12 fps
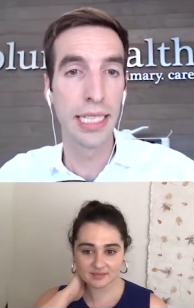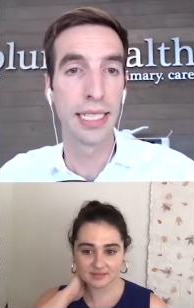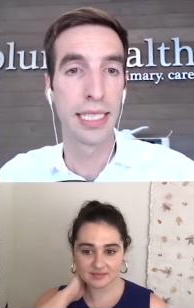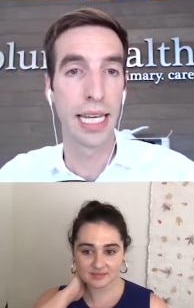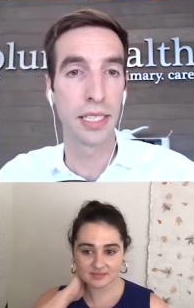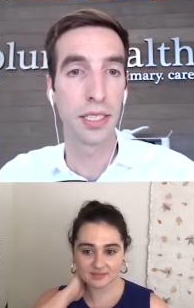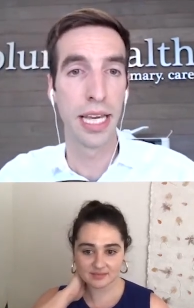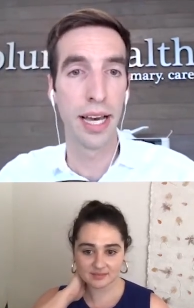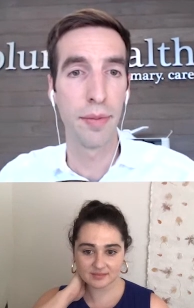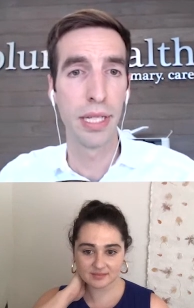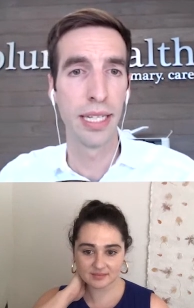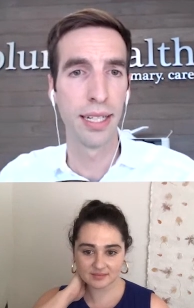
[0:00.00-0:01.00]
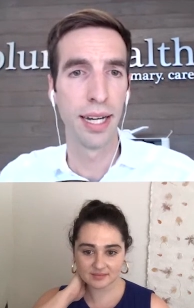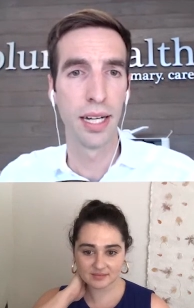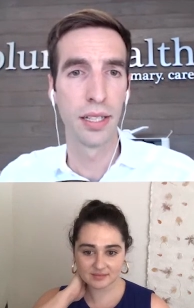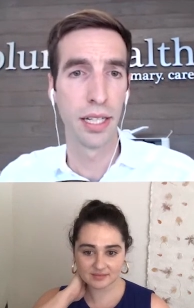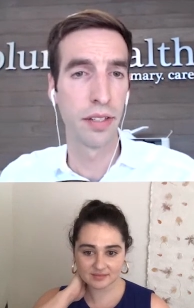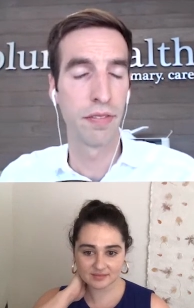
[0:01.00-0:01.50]
Speaker 1: has actually had me
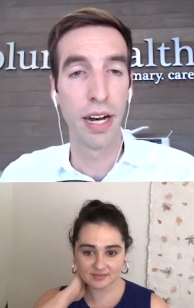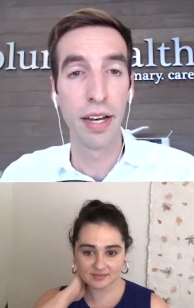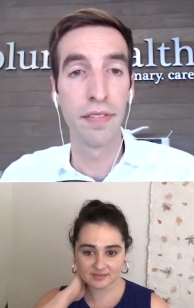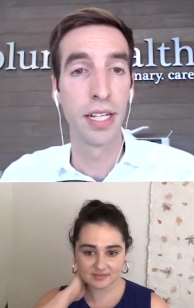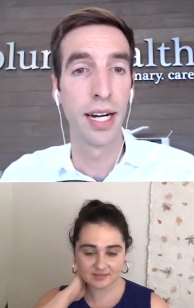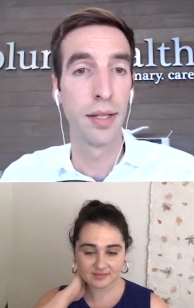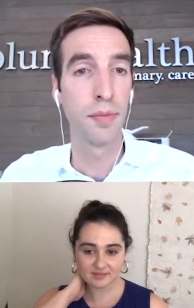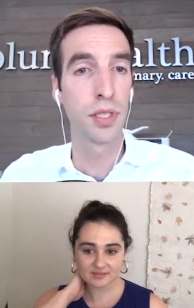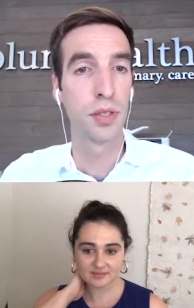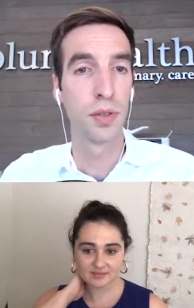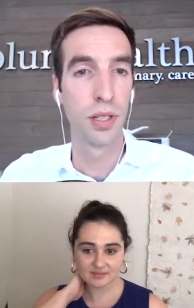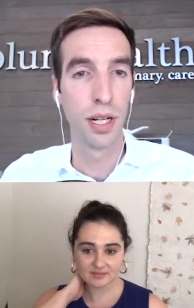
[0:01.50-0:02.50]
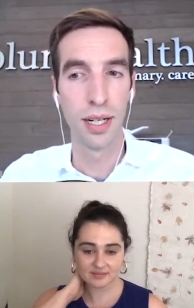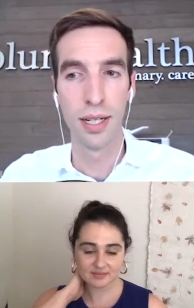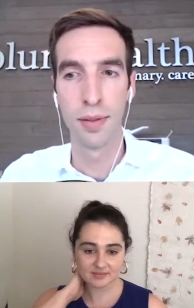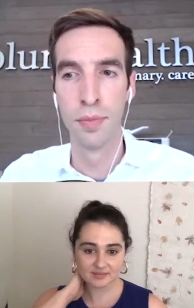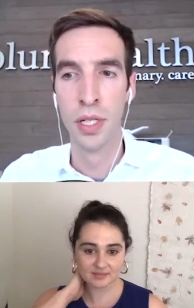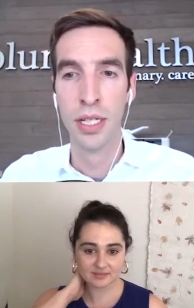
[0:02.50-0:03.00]
on like five times.
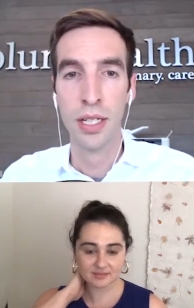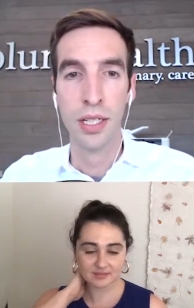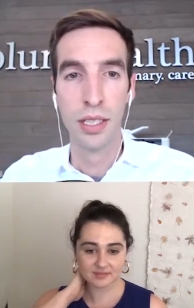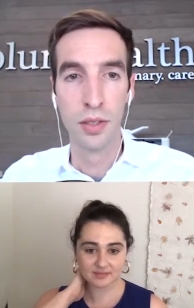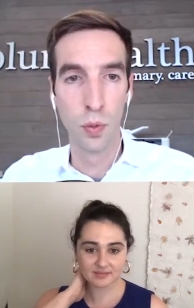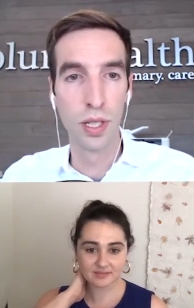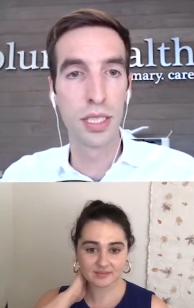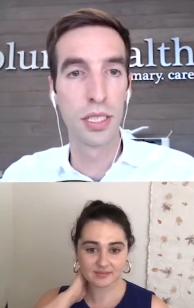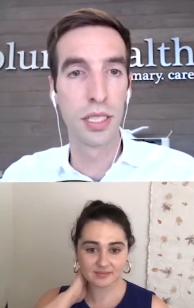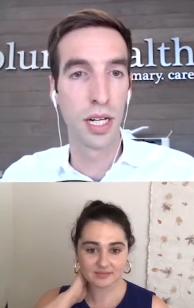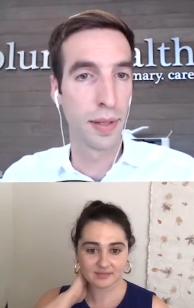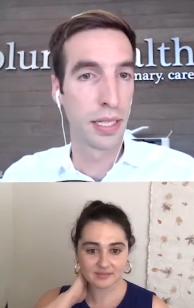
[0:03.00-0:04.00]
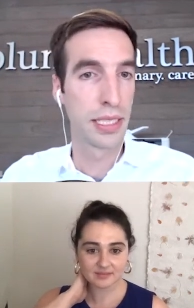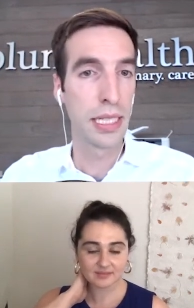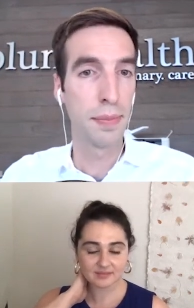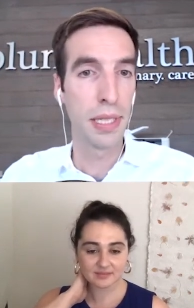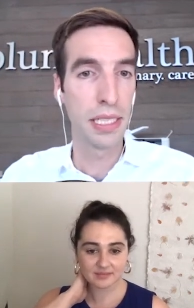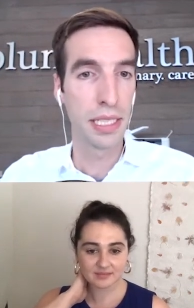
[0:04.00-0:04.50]
Um, once to talk about
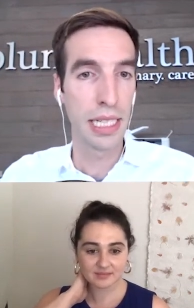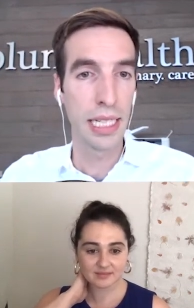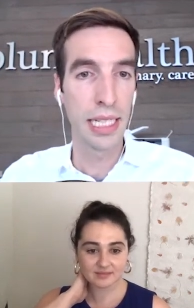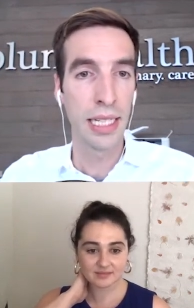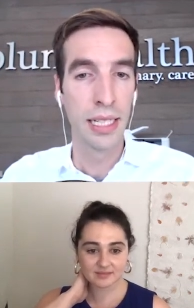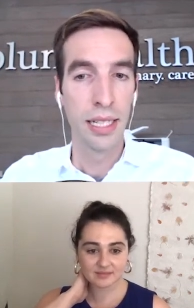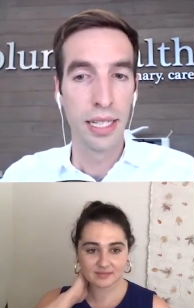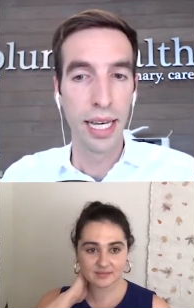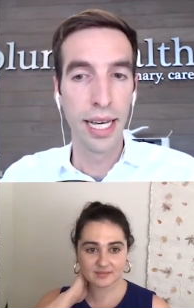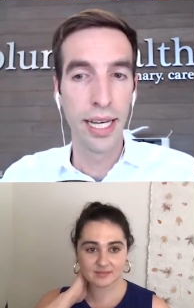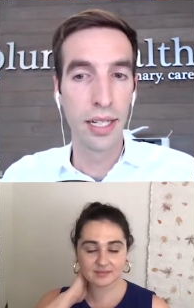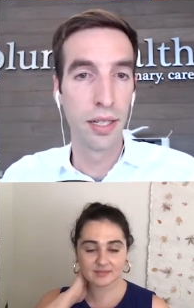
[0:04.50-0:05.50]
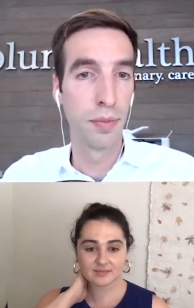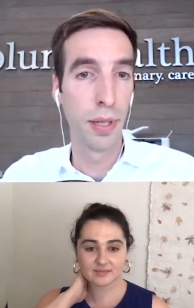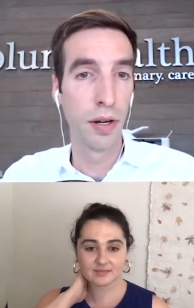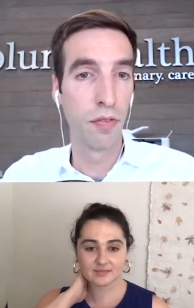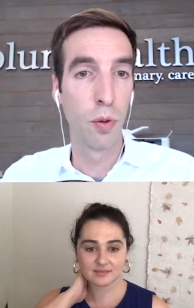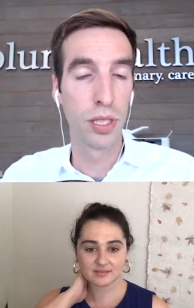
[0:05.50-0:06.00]
DPC and
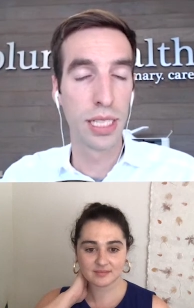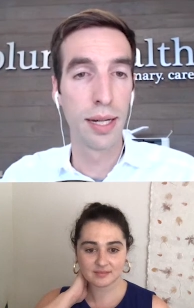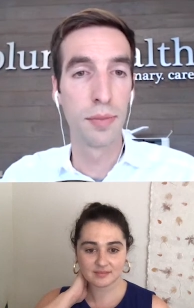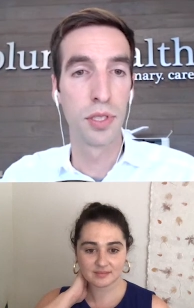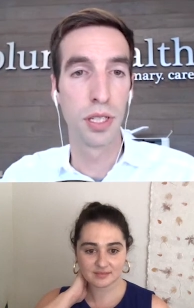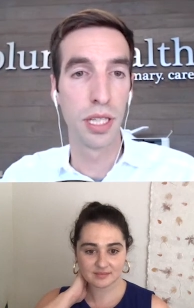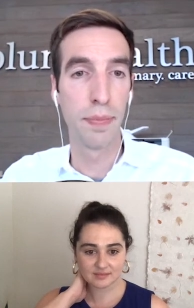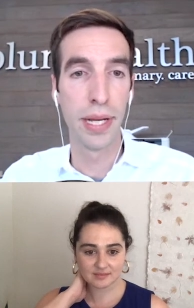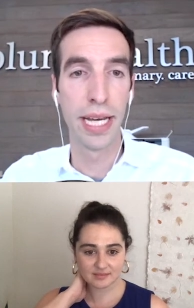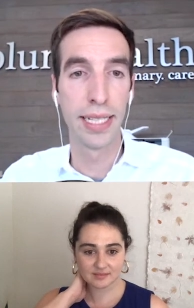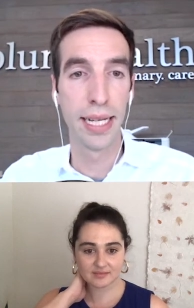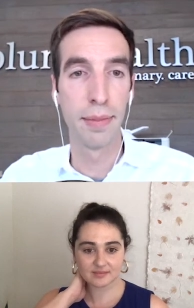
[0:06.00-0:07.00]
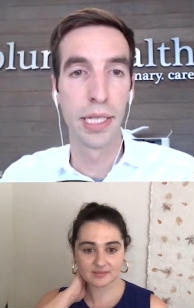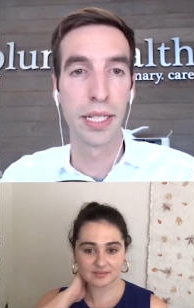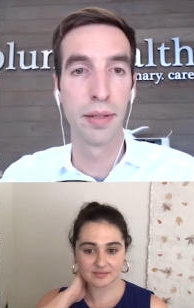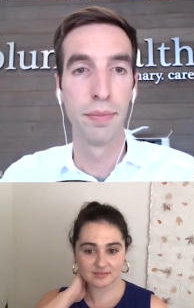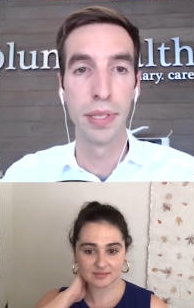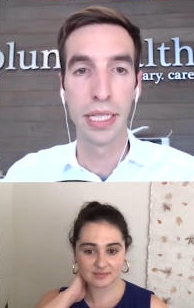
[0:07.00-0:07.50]
about four times during the
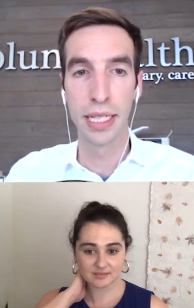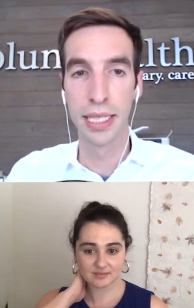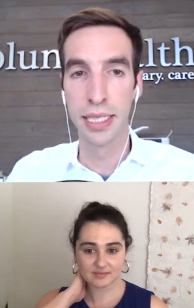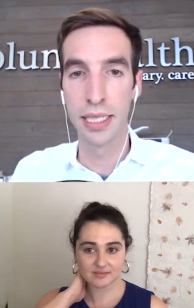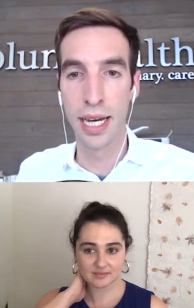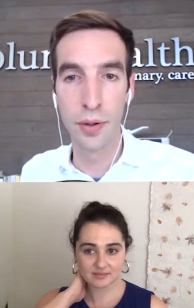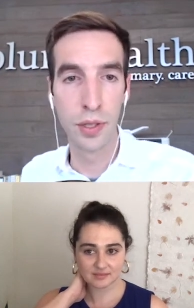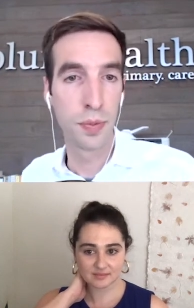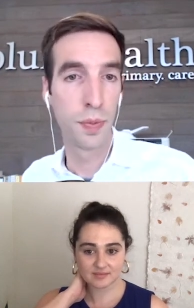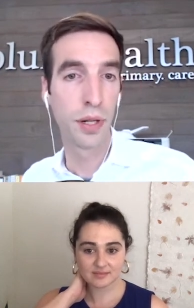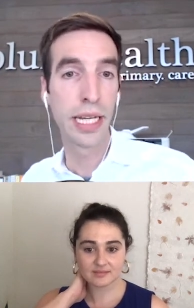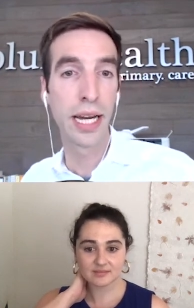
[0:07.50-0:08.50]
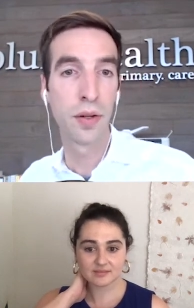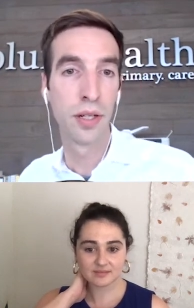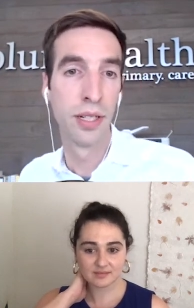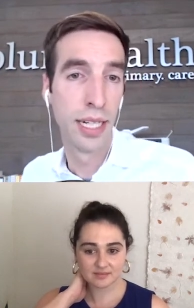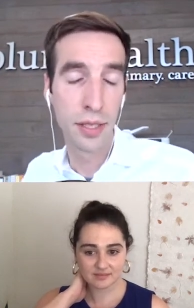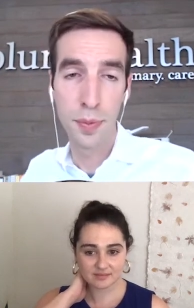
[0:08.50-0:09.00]
pandemic because I was putting out
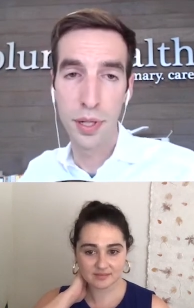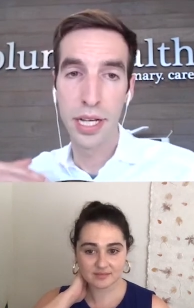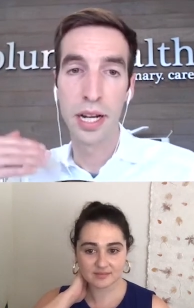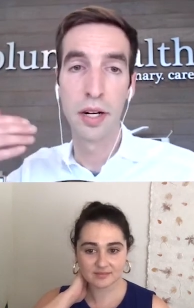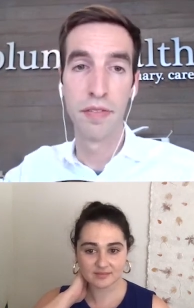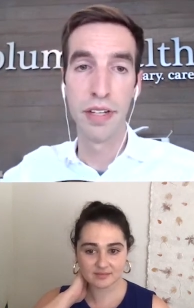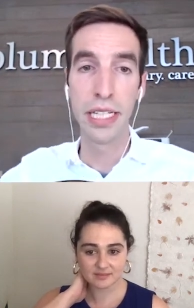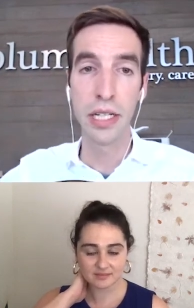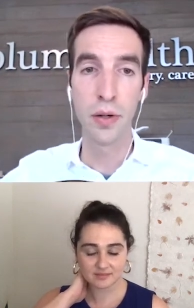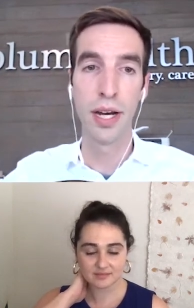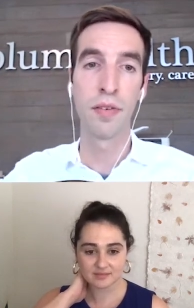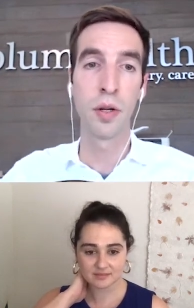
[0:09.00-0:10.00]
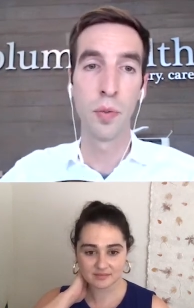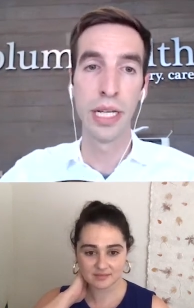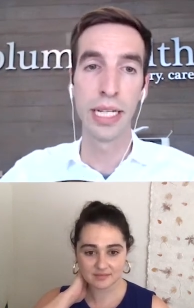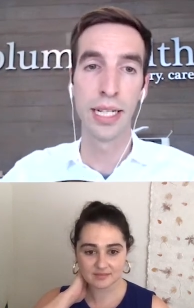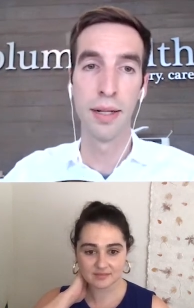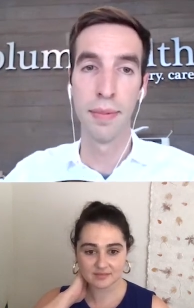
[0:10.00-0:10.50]
I was putting out a video every
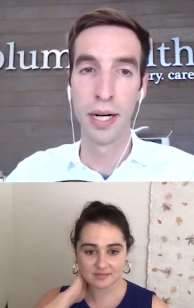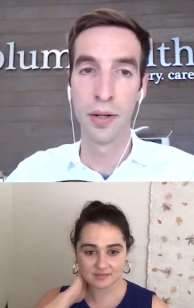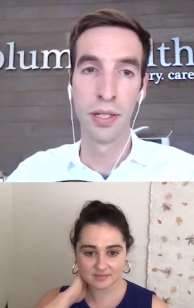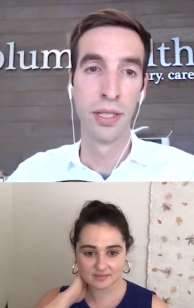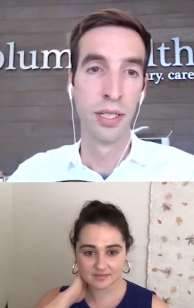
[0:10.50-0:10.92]
week about